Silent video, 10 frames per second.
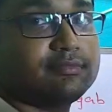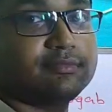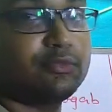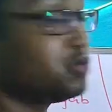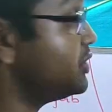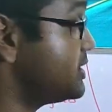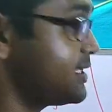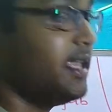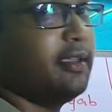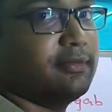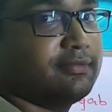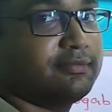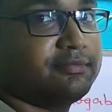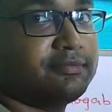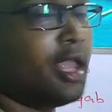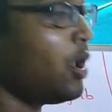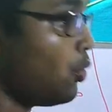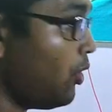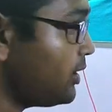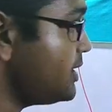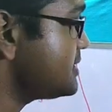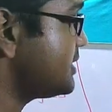To this E. What is